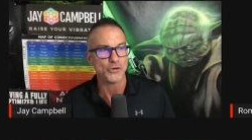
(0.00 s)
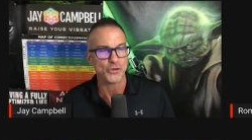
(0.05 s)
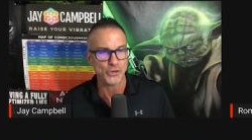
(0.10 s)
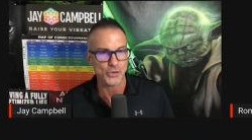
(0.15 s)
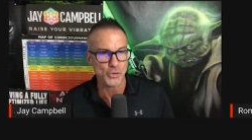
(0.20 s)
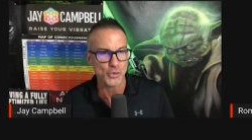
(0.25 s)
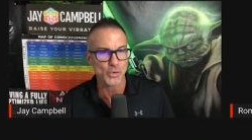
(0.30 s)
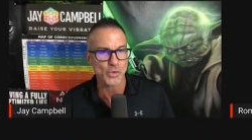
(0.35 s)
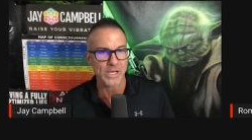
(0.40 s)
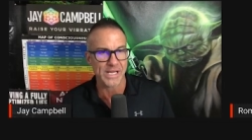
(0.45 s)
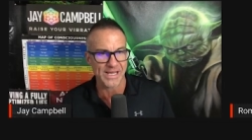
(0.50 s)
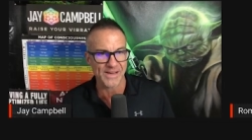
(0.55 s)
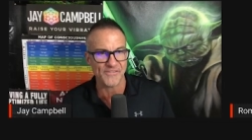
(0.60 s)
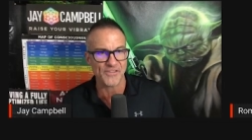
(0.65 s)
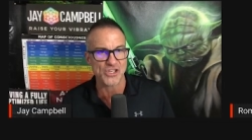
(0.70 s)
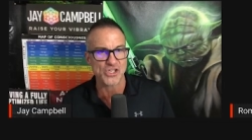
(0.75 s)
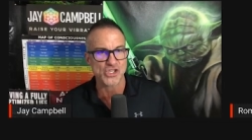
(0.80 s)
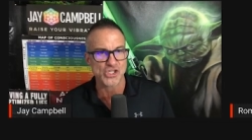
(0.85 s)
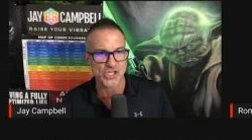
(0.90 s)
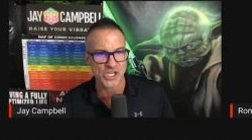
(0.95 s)
do
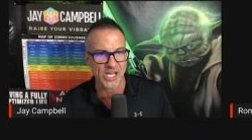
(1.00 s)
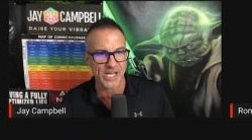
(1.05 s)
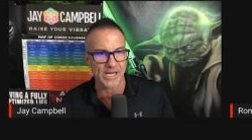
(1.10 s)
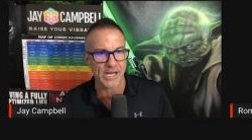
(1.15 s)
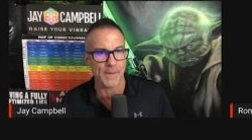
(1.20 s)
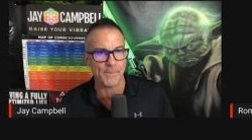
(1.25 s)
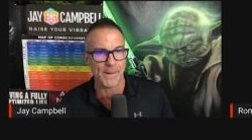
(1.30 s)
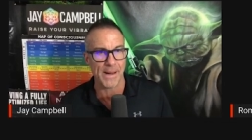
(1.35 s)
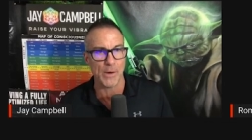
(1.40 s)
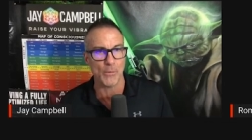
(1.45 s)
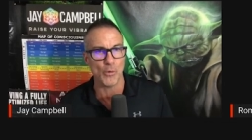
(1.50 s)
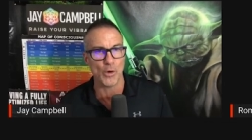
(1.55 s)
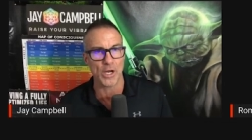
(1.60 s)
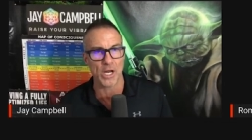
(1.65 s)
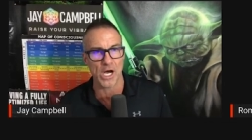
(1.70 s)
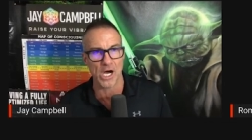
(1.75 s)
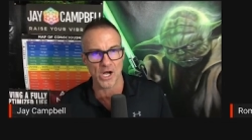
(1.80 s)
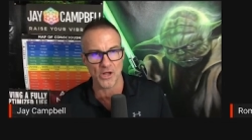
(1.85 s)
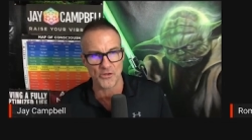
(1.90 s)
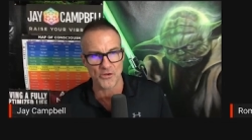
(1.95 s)
give a shit about what
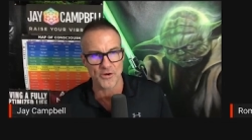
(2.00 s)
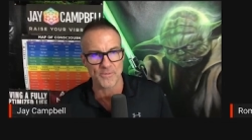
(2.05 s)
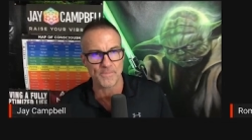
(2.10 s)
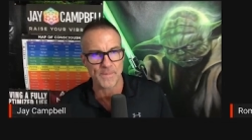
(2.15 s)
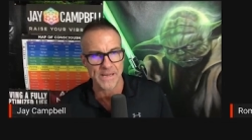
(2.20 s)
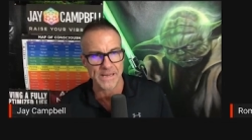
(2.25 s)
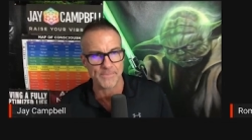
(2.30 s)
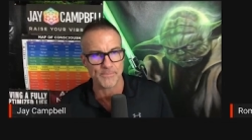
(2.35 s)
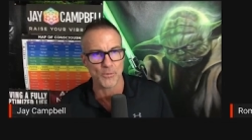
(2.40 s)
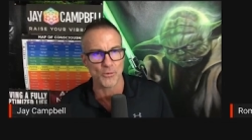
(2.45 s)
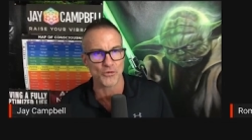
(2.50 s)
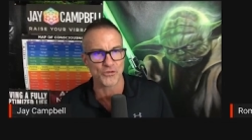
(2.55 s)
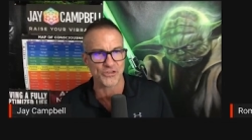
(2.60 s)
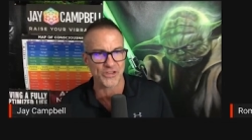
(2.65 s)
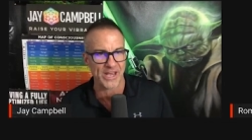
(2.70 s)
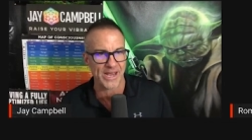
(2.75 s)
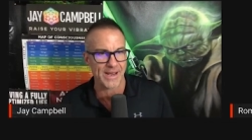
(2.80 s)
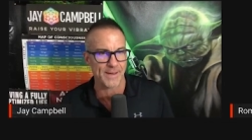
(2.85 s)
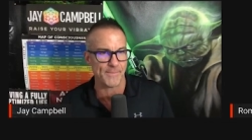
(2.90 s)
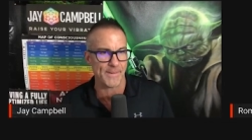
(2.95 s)
other people
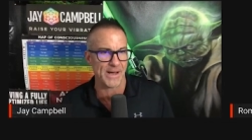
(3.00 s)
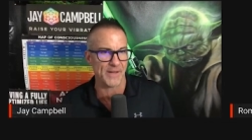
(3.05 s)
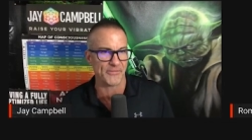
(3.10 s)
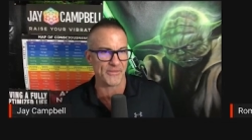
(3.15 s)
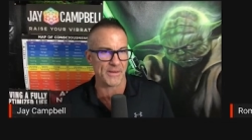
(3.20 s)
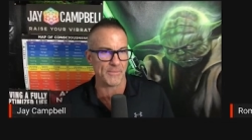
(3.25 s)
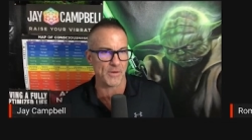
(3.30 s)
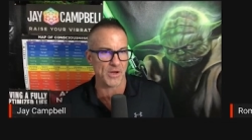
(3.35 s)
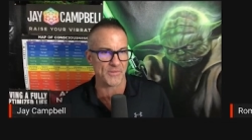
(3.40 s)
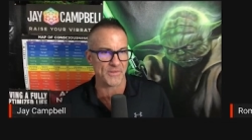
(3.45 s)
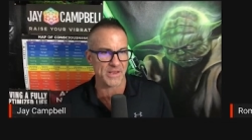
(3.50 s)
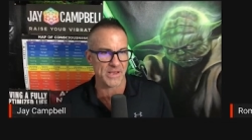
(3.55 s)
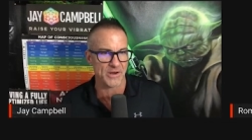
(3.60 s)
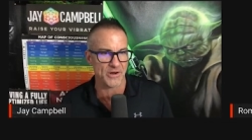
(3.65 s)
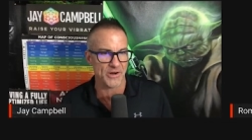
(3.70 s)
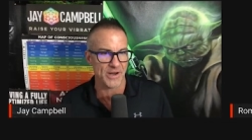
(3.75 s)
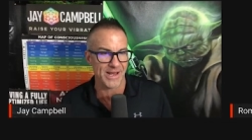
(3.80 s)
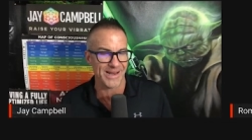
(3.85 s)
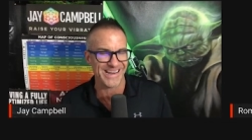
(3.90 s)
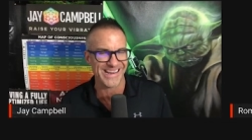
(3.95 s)
say about them on the
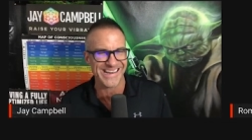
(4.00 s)
internet.